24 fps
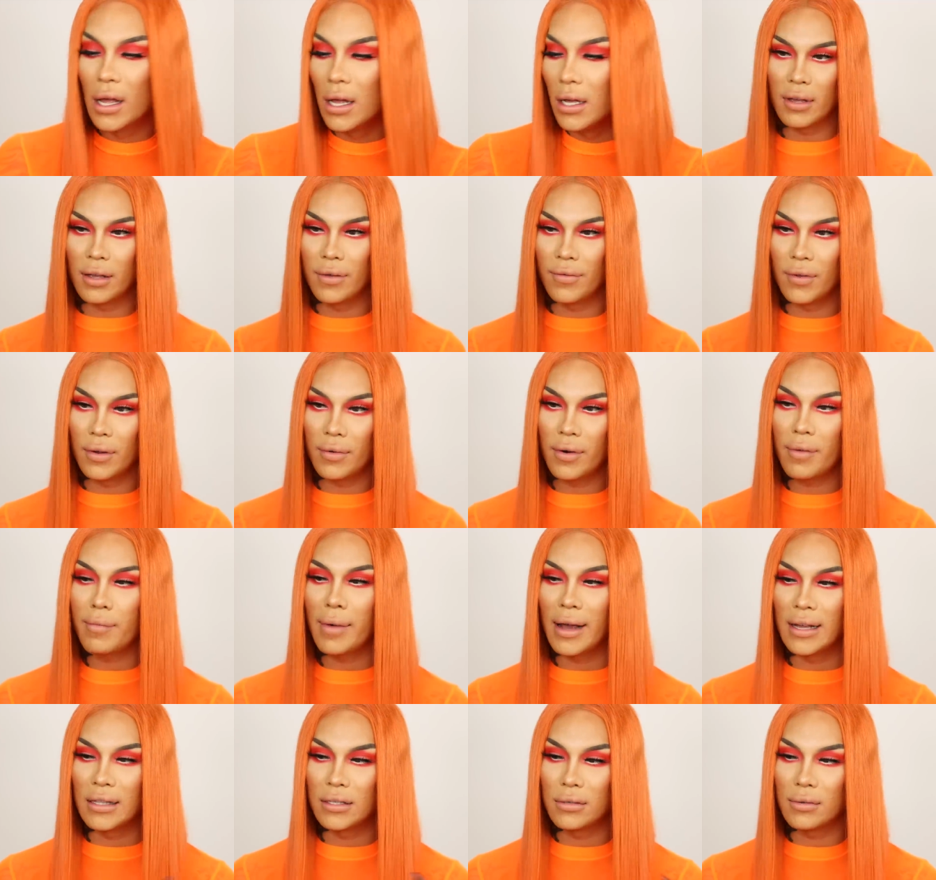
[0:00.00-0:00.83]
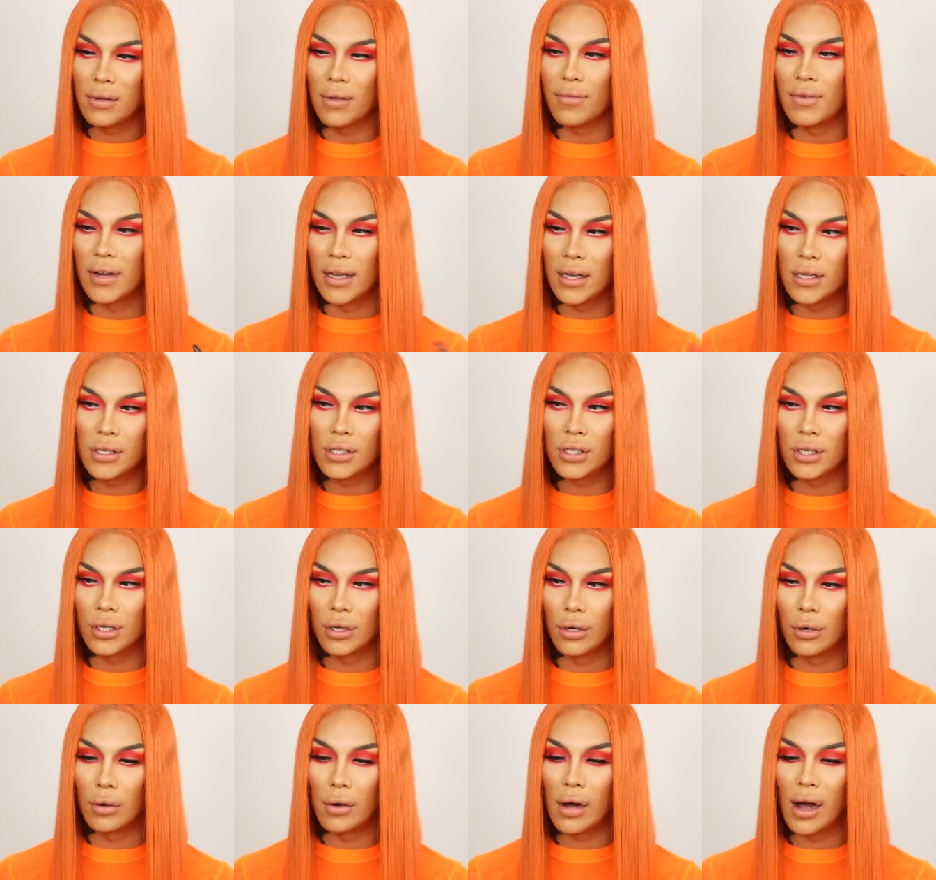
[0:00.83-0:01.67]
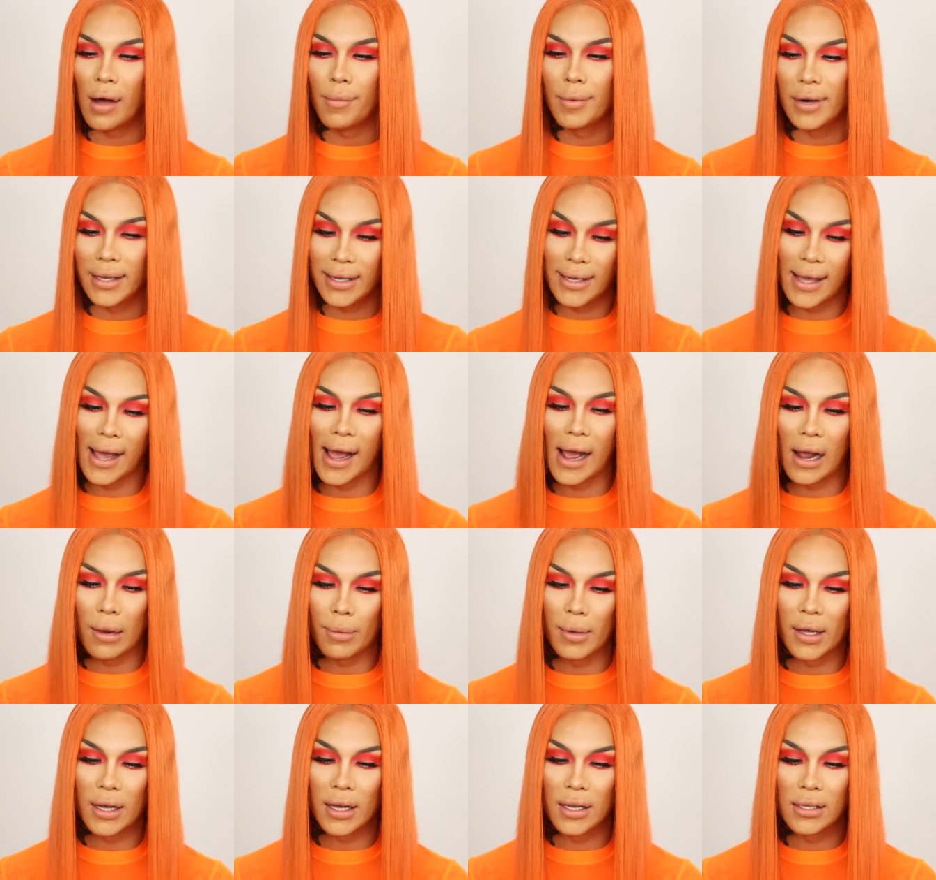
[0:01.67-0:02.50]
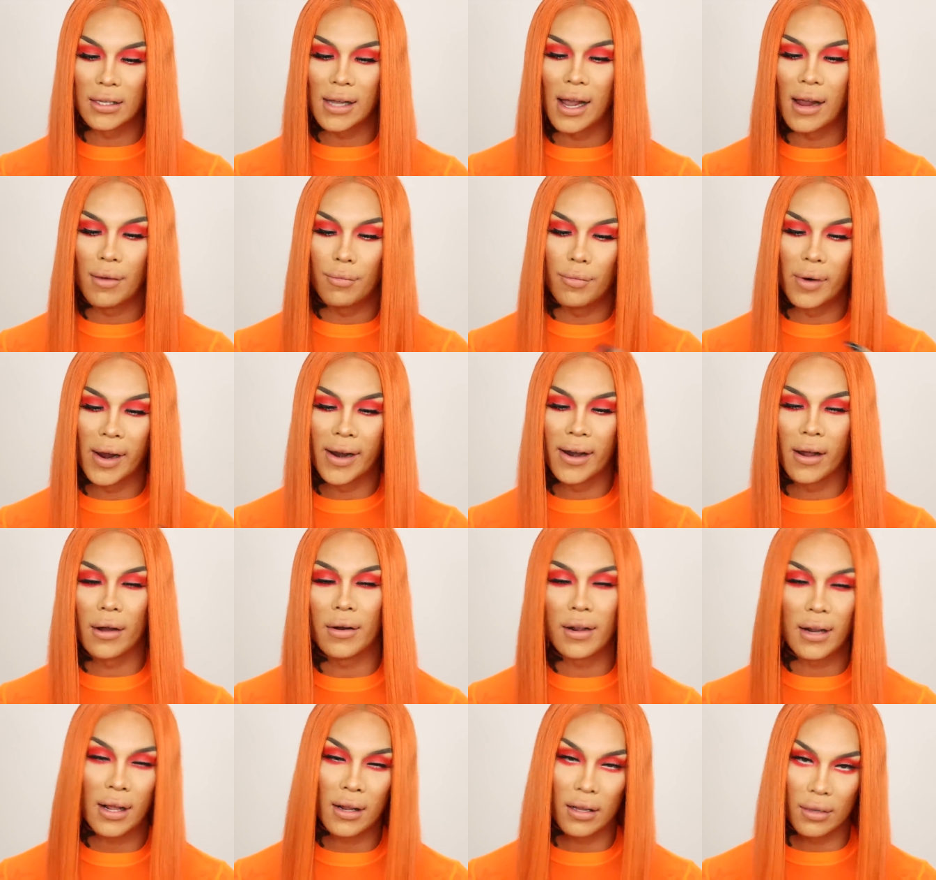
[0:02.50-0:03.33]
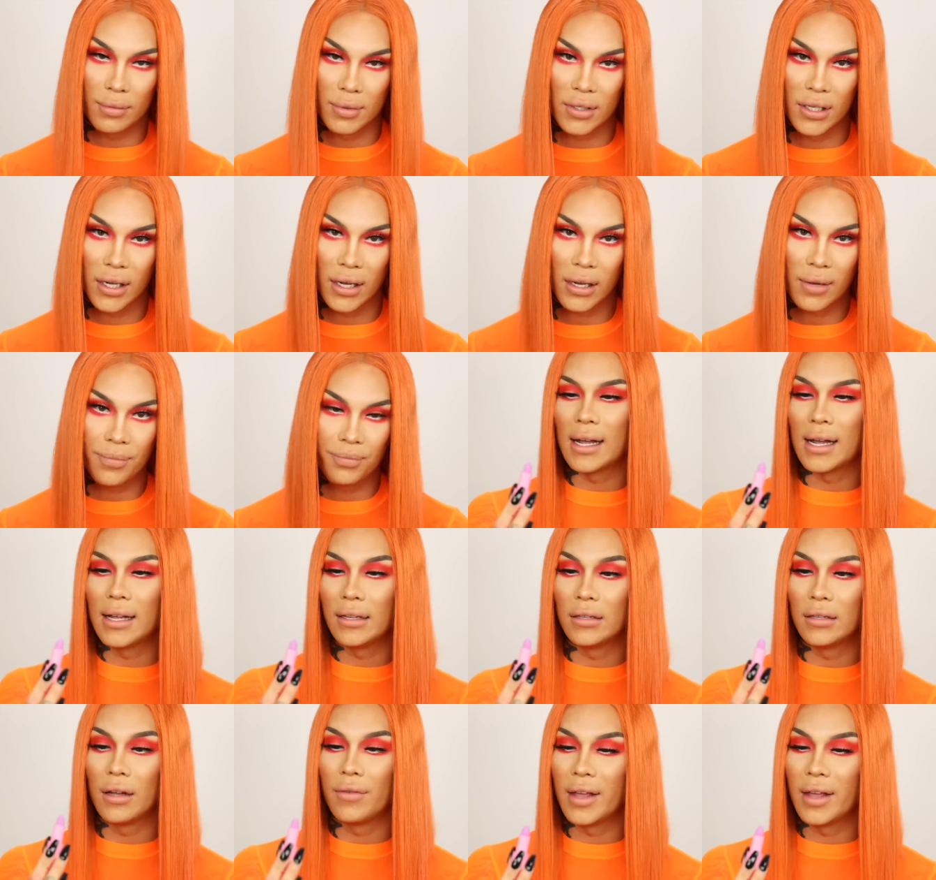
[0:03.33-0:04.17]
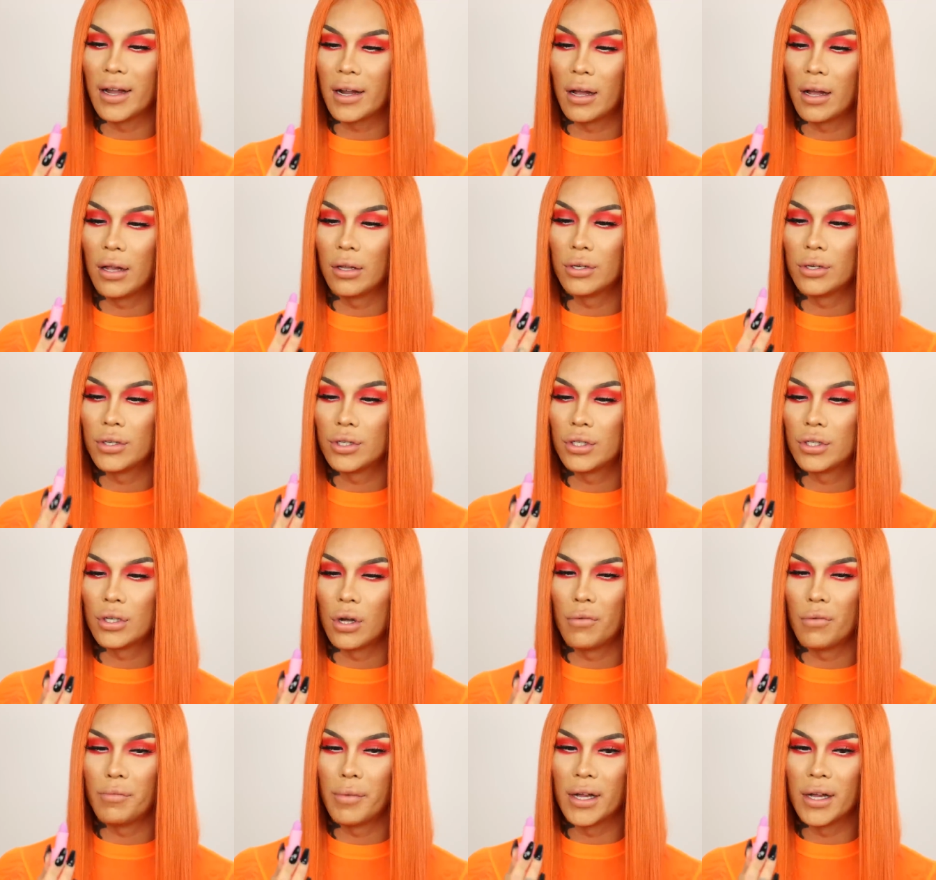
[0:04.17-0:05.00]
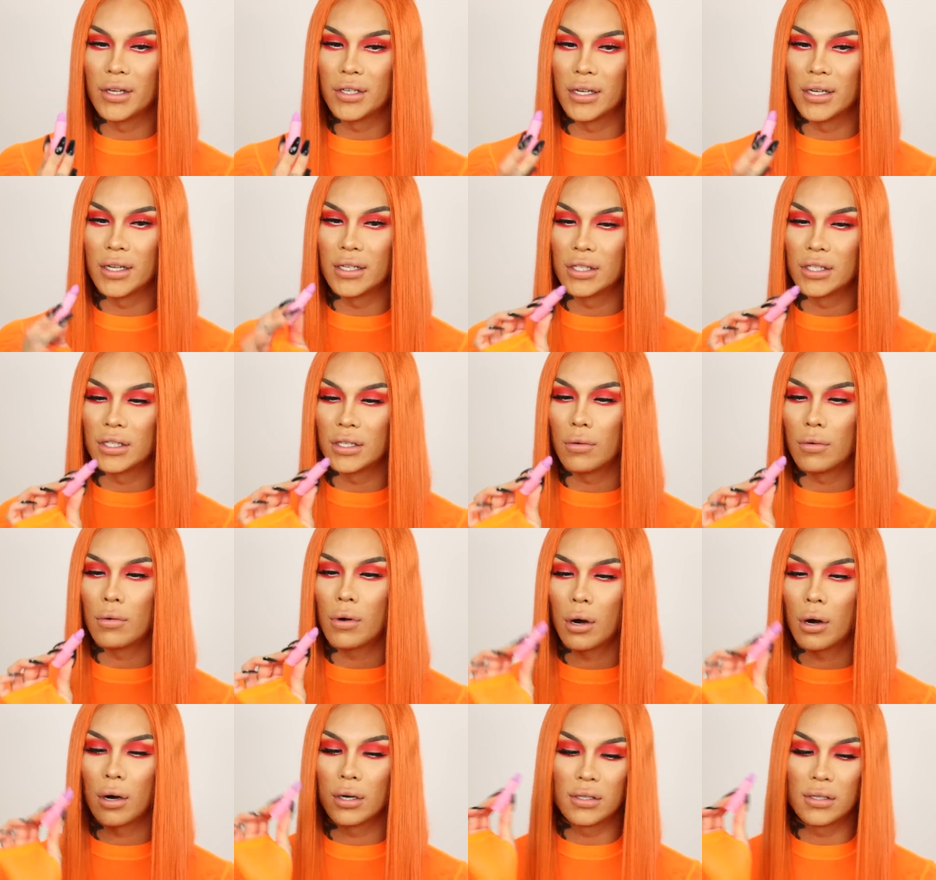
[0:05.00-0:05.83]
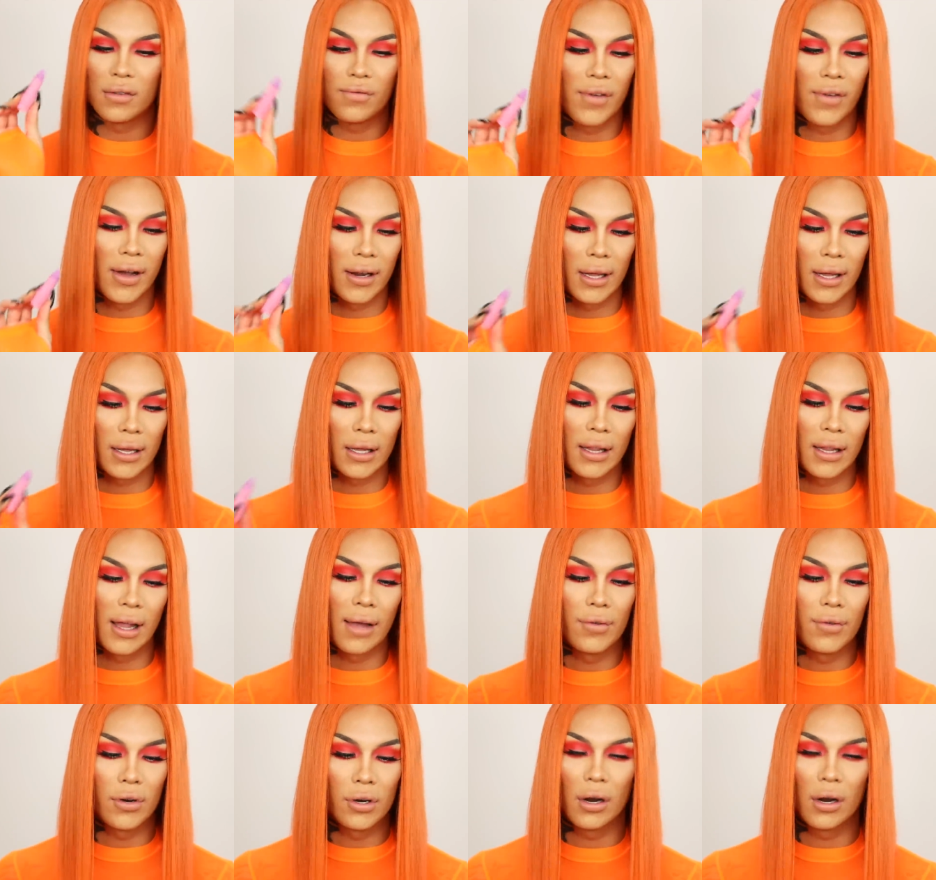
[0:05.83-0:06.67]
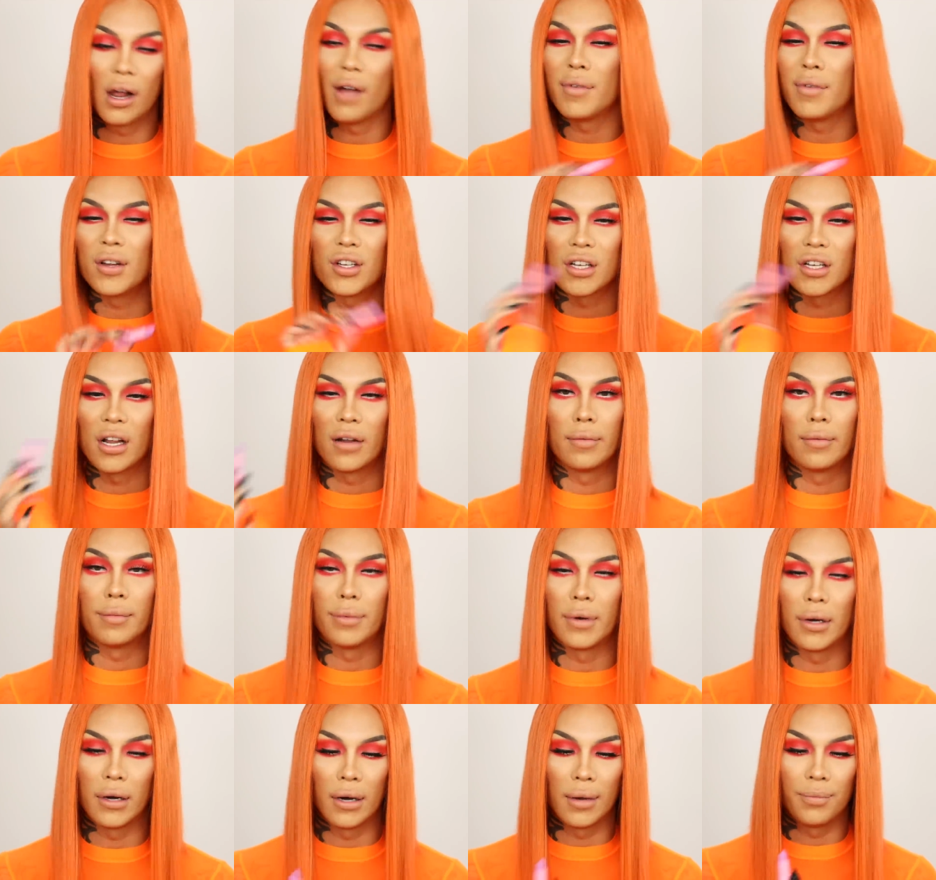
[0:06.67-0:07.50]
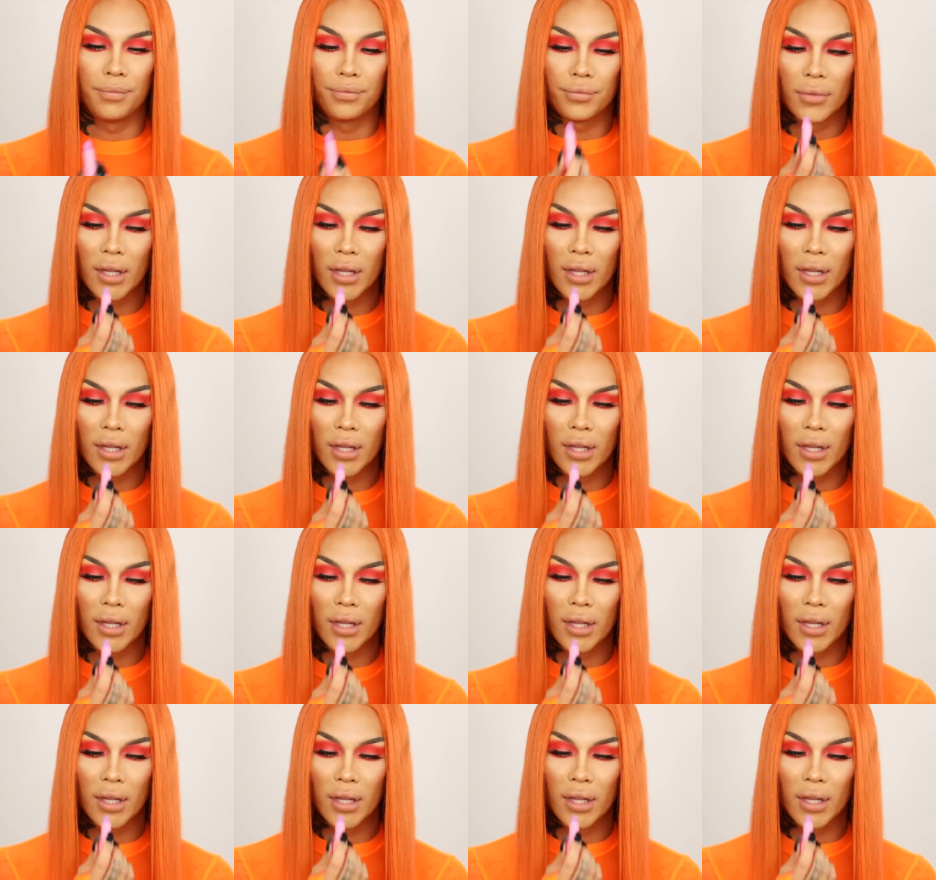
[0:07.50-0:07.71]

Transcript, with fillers: If it reminds me of Nicki 2, I'm gonna gag because I ran out of that lipstick. I love that color so much, and it's so hard to find like a lavender. I'm gonna shadow and put it on.